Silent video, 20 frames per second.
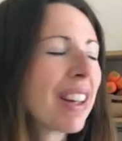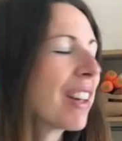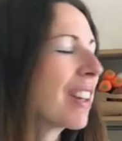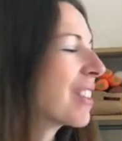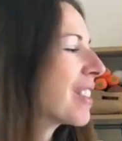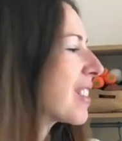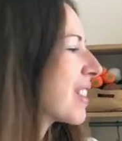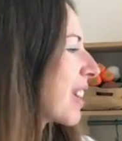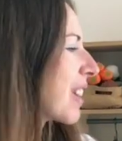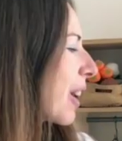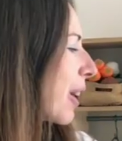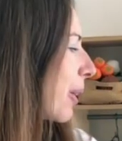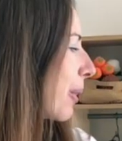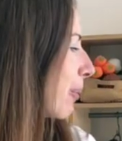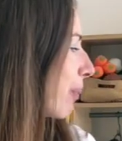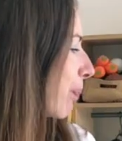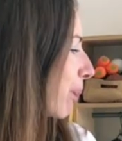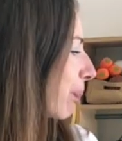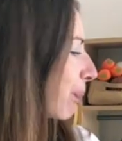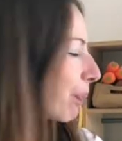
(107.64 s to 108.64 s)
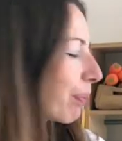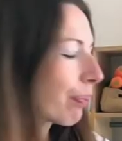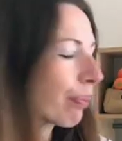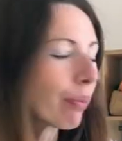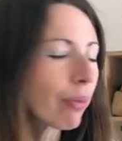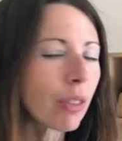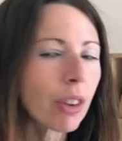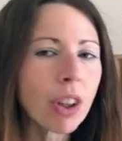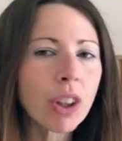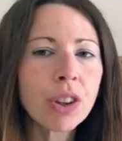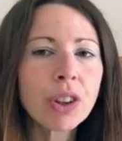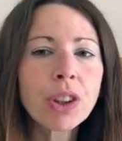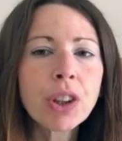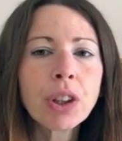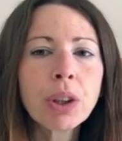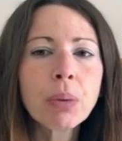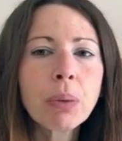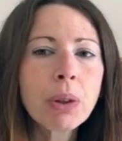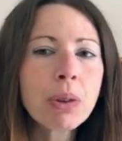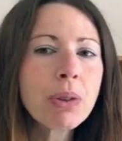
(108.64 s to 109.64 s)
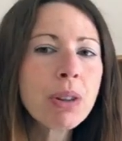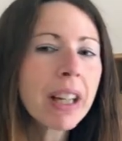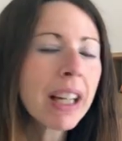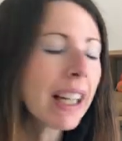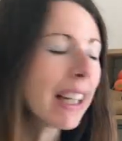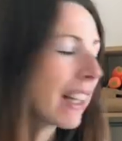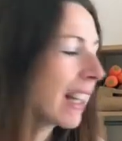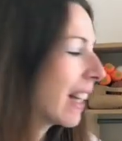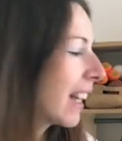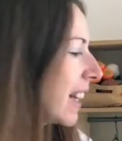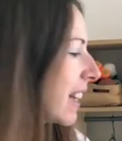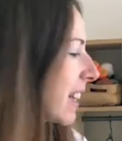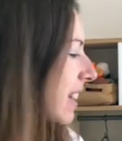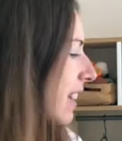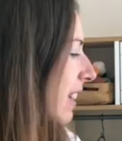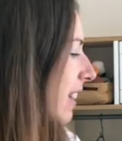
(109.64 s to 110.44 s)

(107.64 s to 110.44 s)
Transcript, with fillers: So you will need